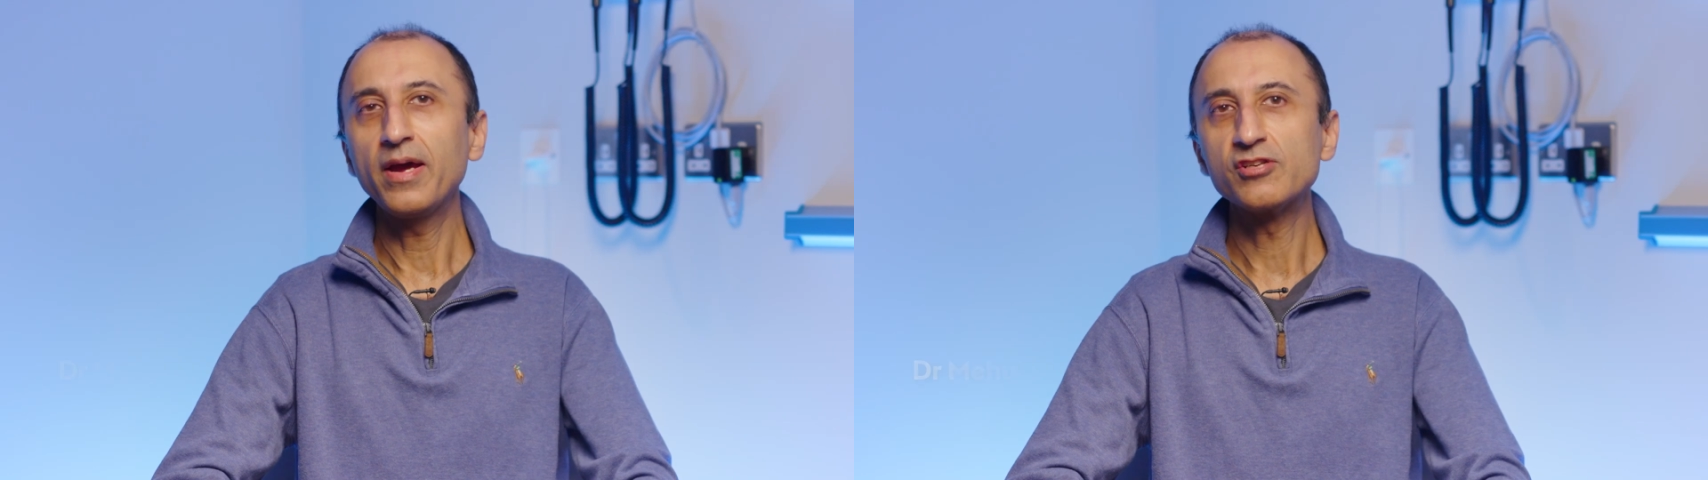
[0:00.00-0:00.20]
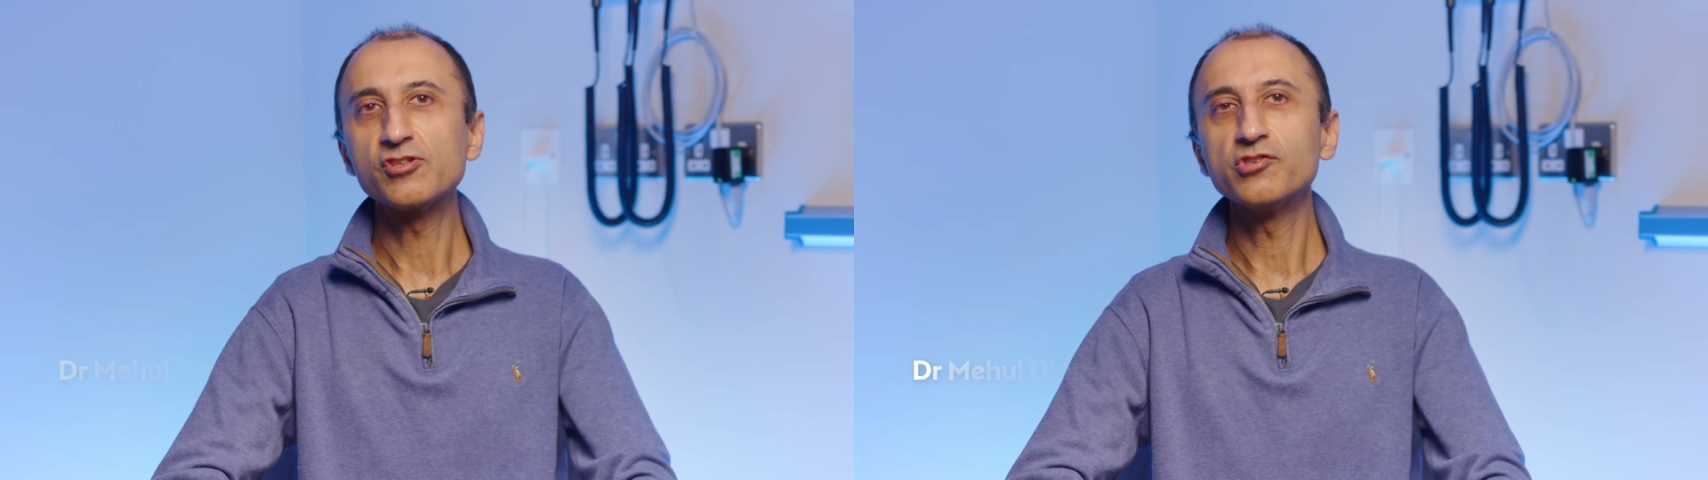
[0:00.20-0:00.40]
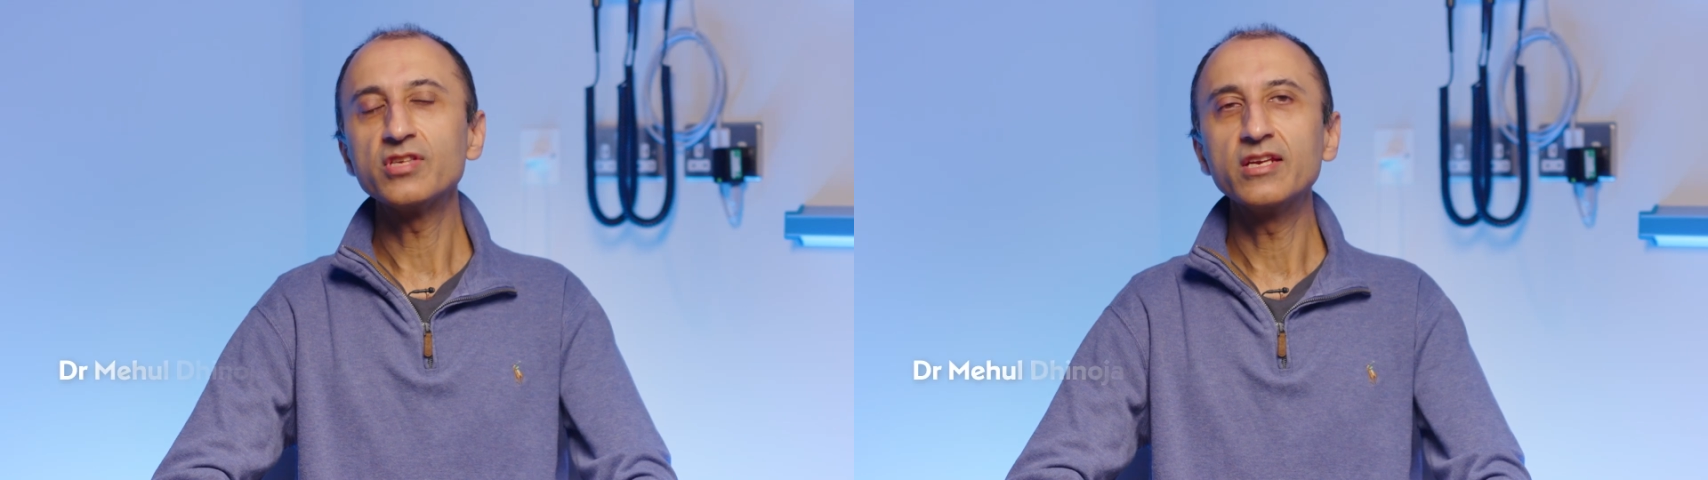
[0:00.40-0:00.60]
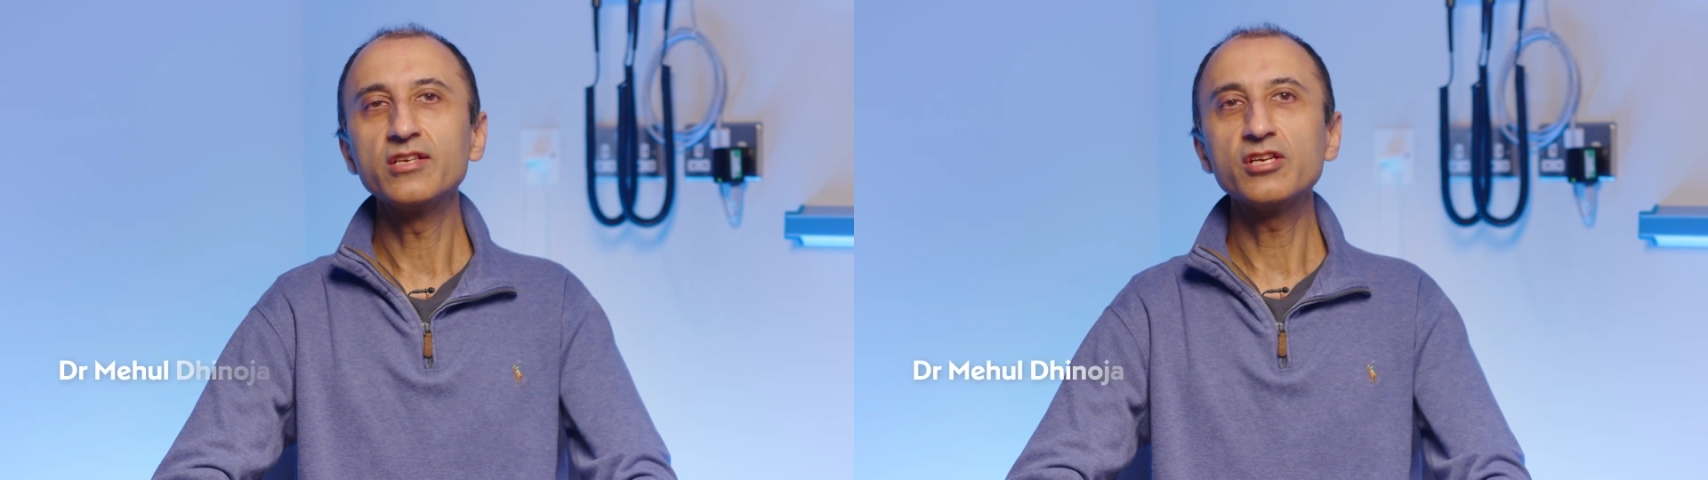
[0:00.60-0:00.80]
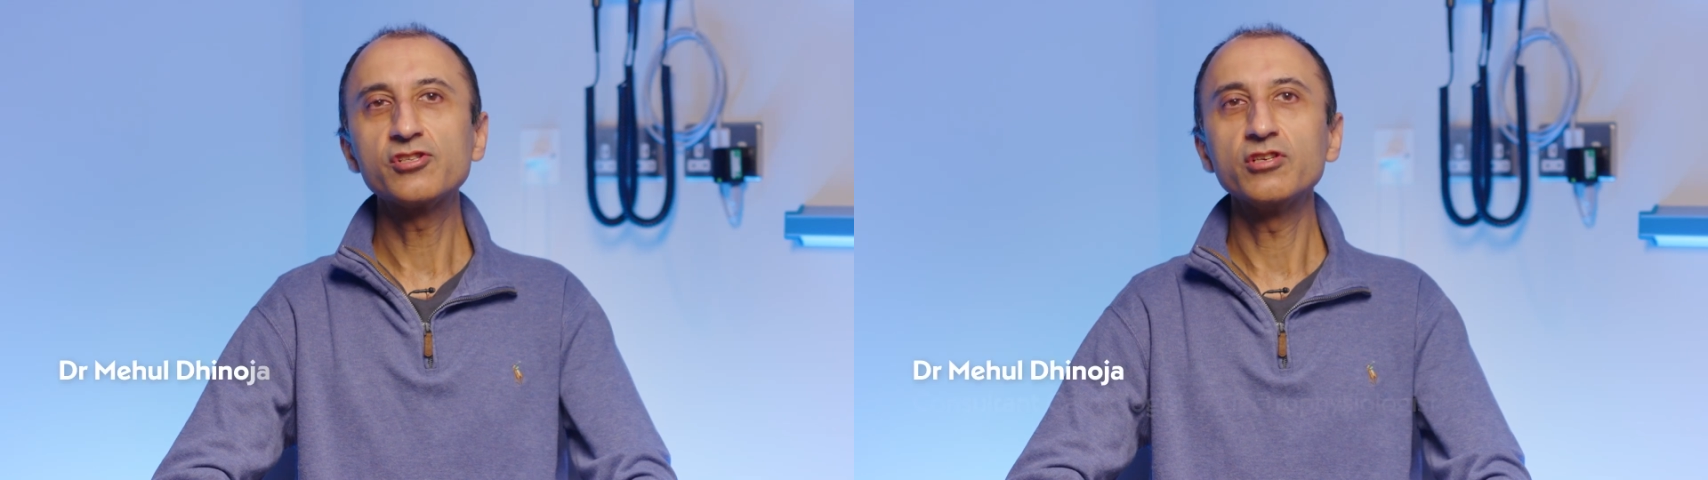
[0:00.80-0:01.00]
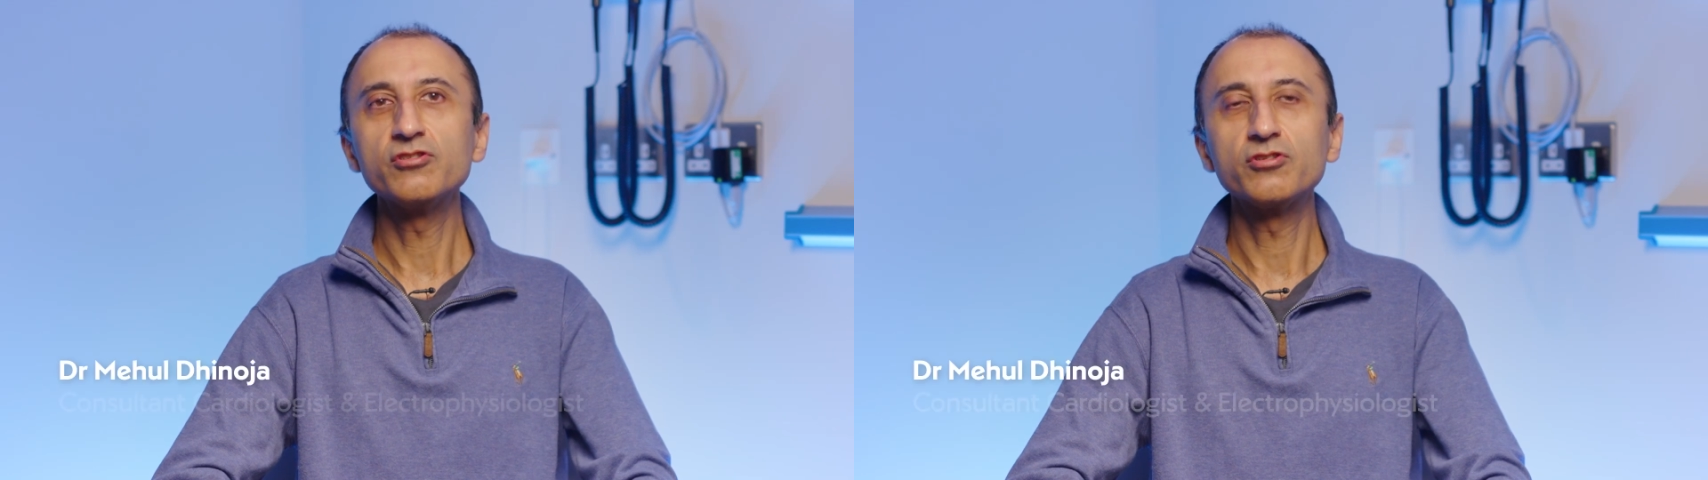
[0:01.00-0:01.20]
patients, in addition